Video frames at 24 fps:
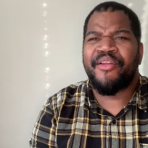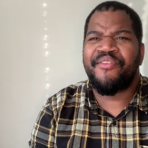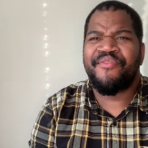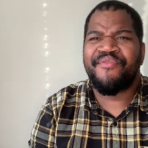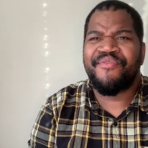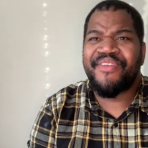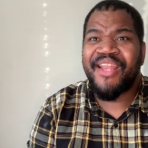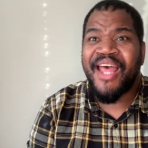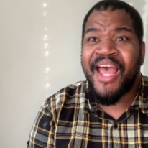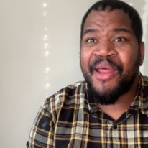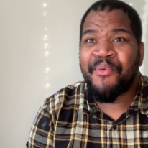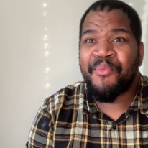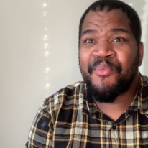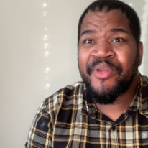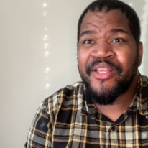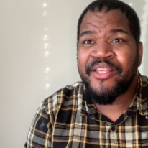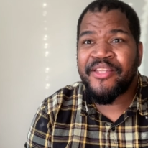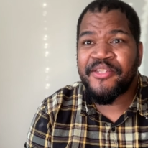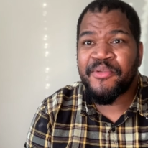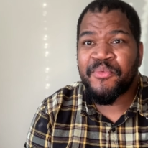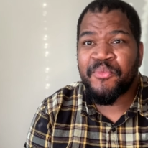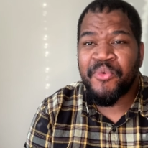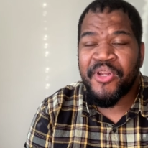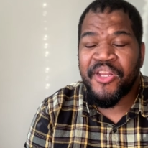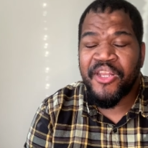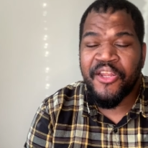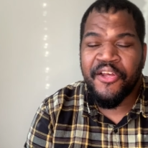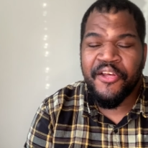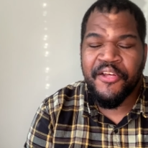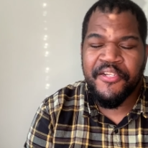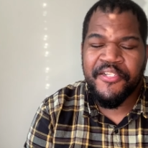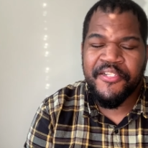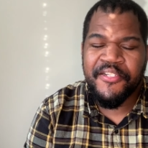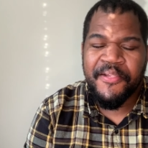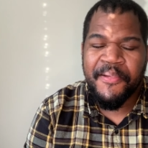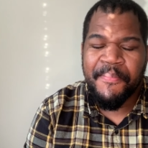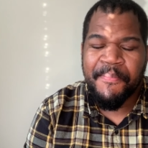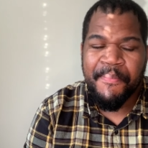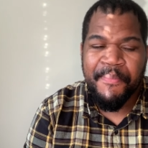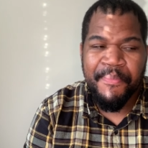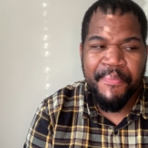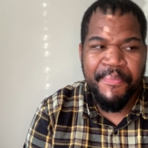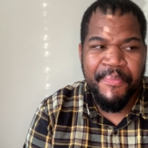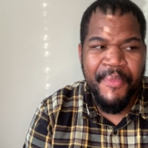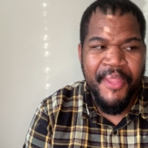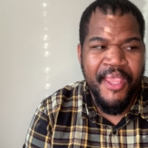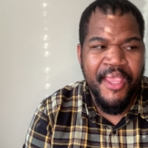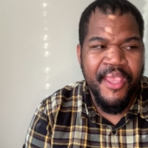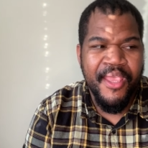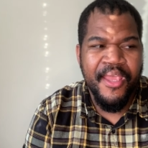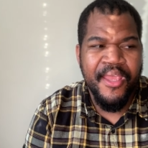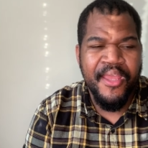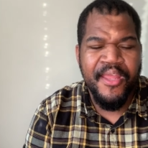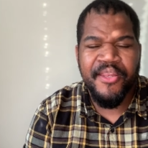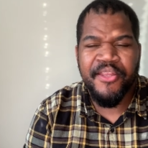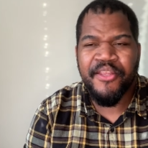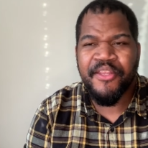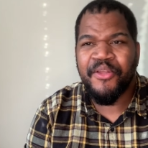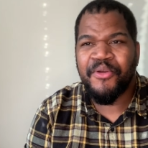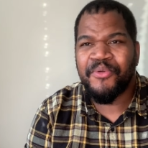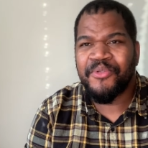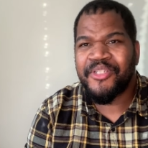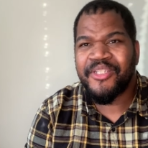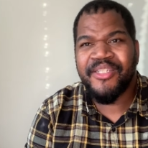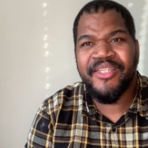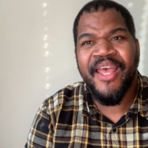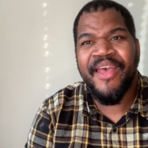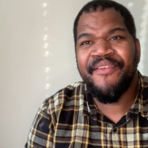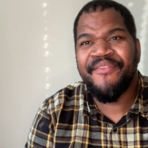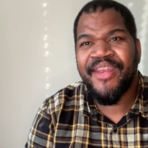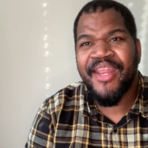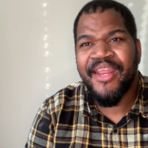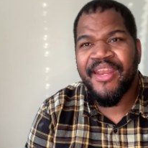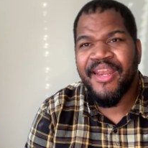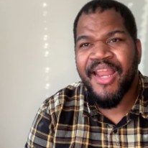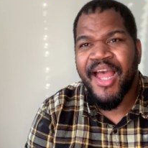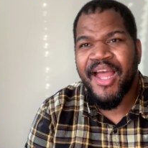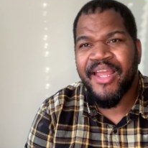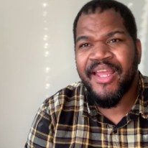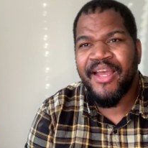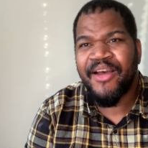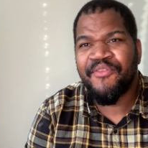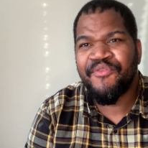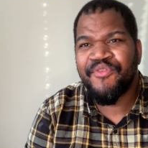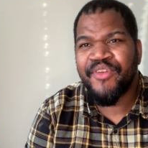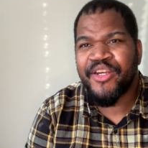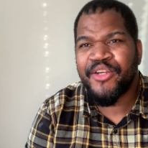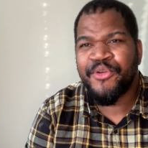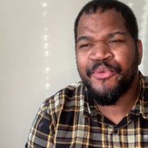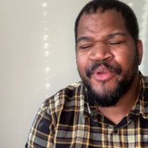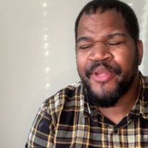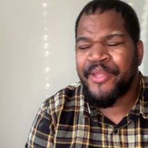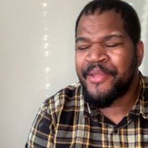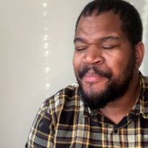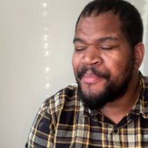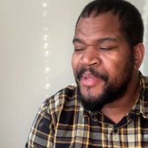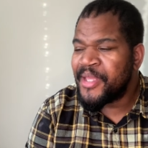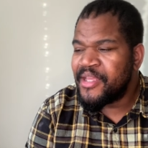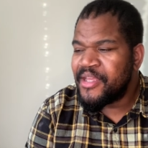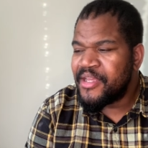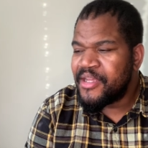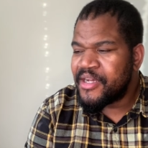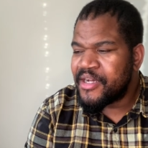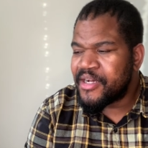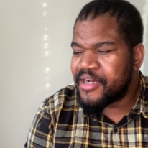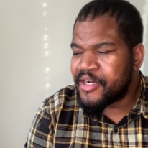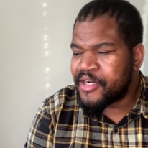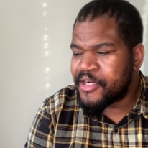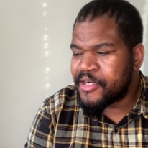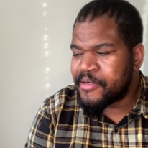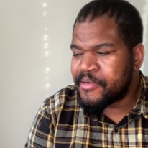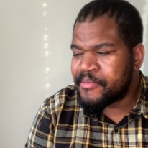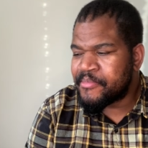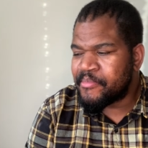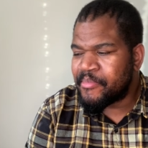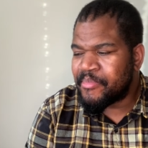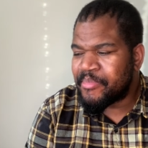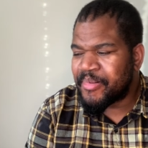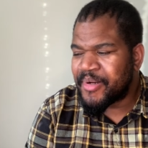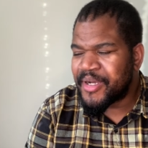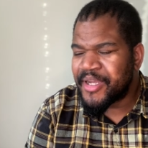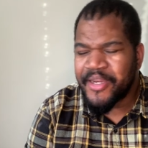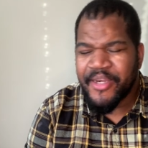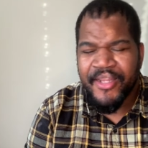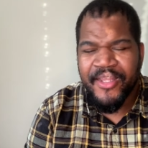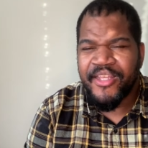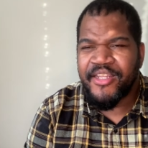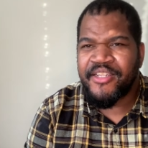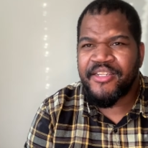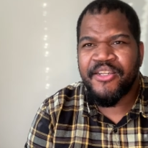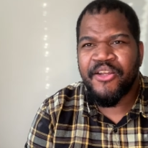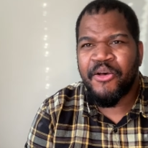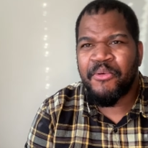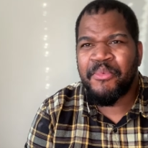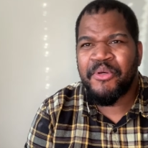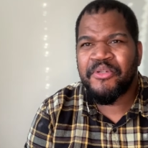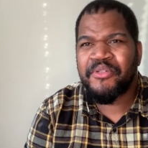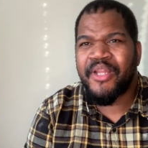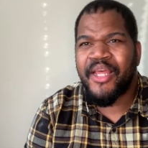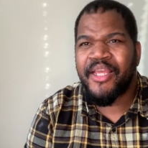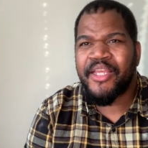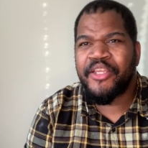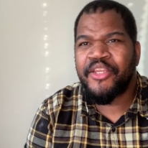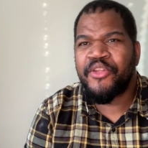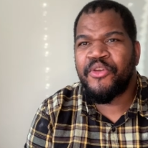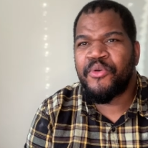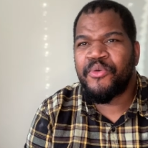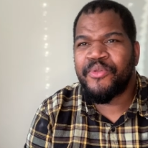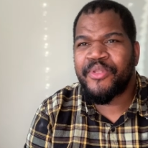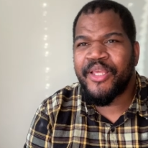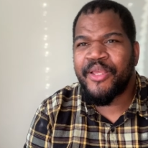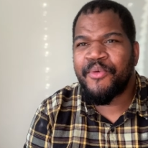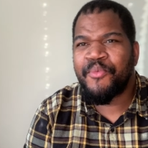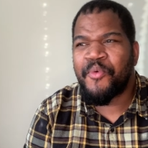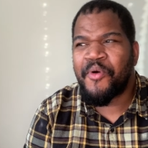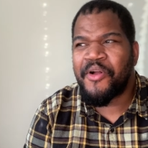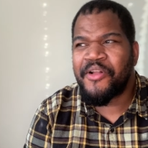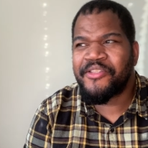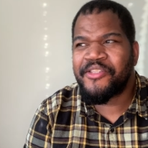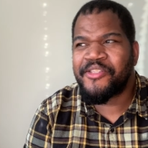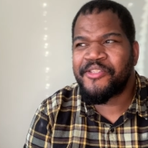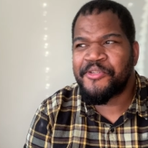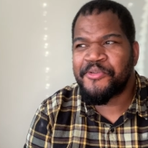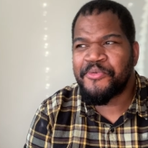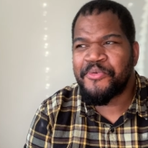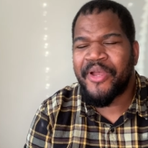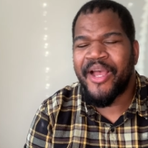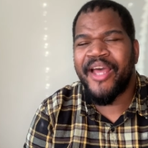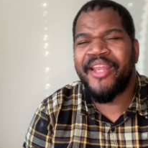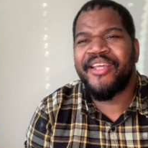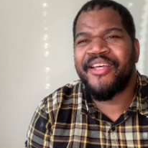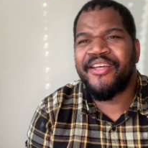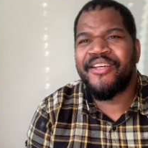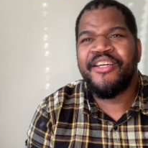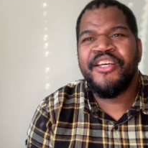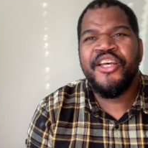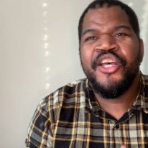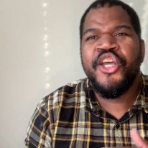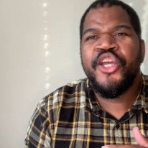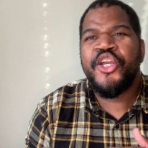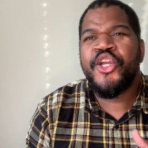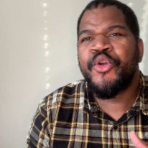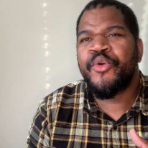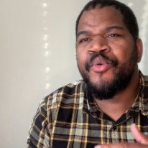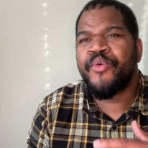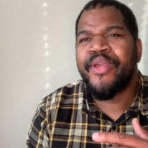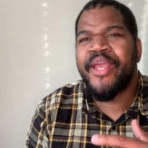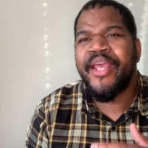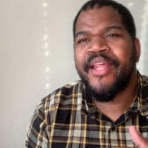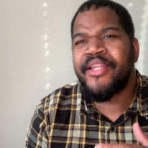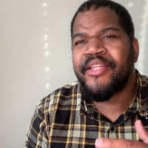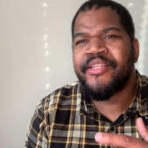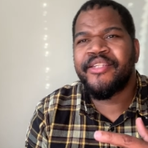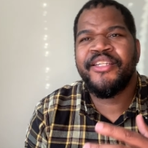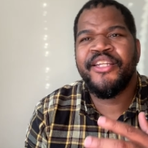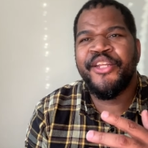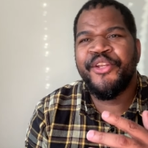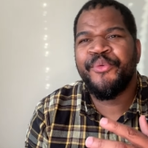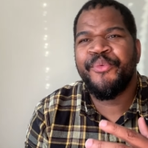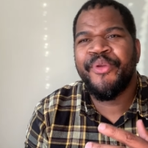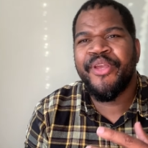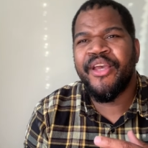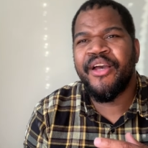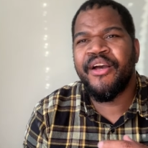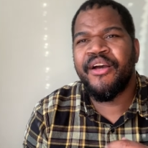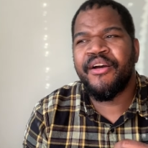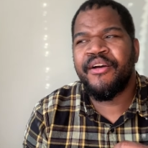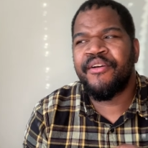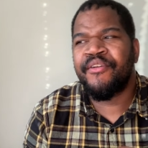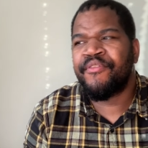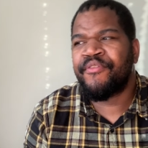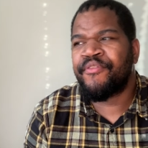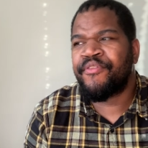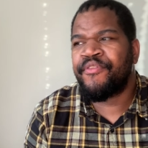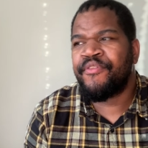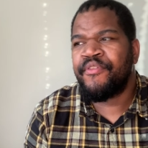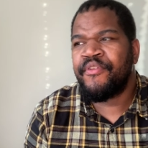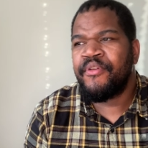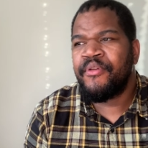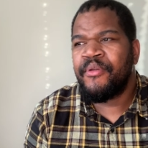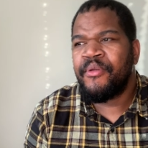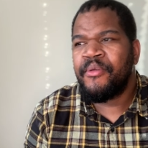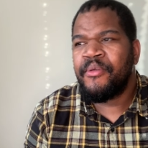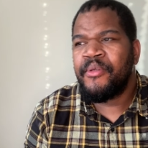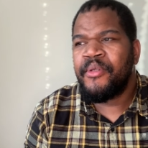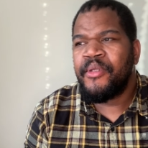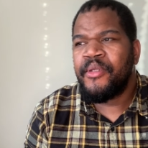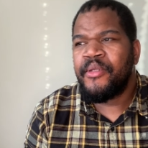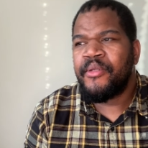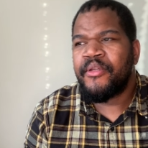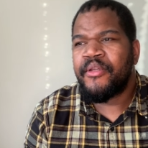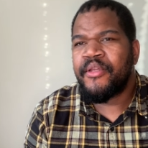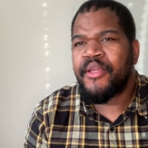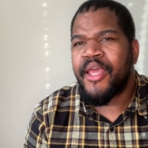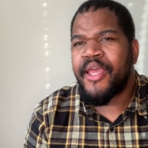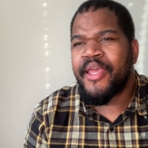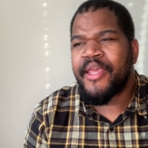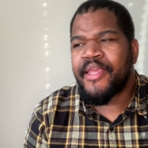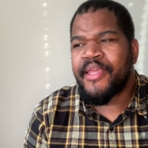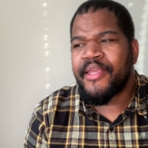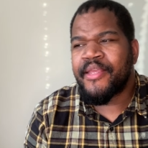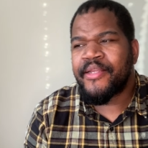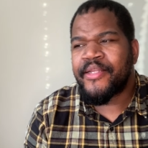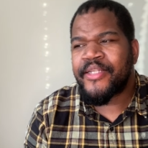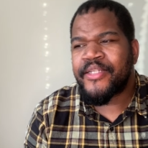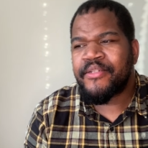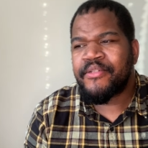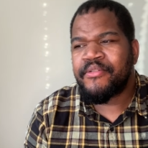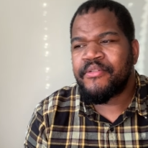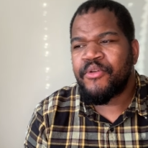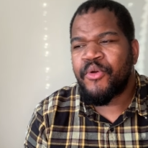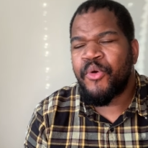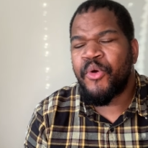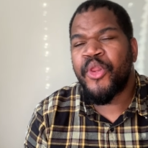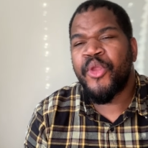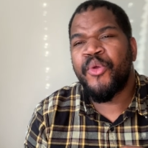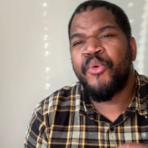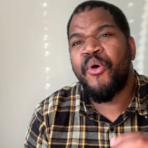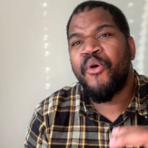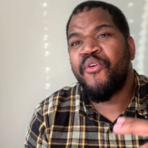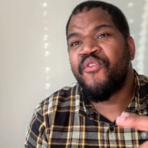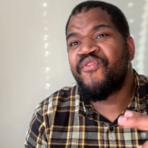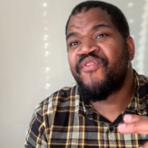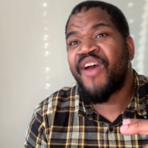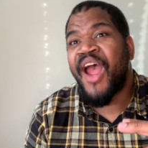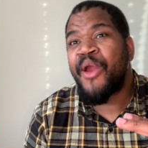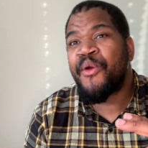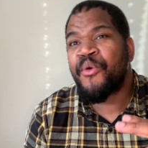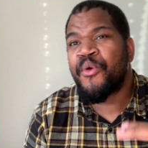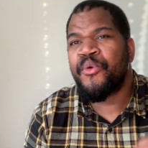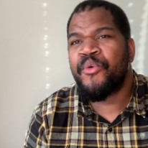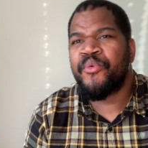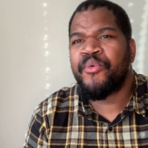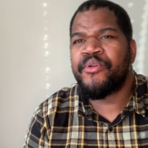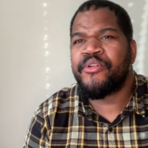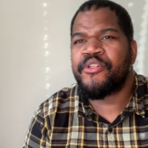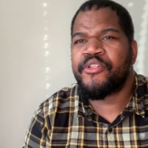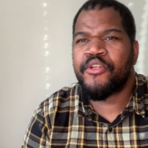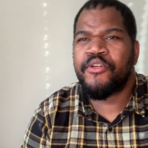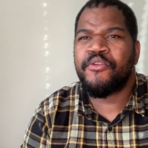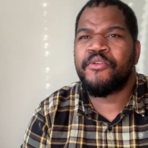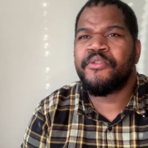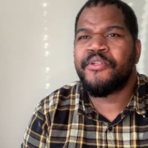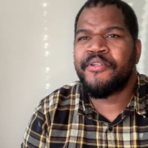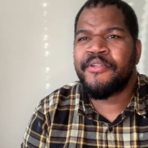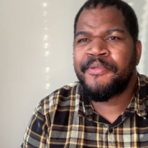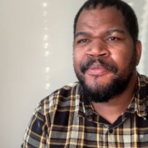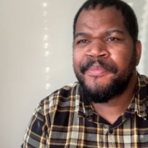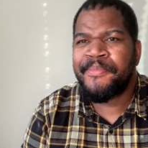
of 9 wins and 1 loss, and, you know, just having that knockout victory. But it's almost like, you know, they want to kind of create the scenery of a quote unquote viral result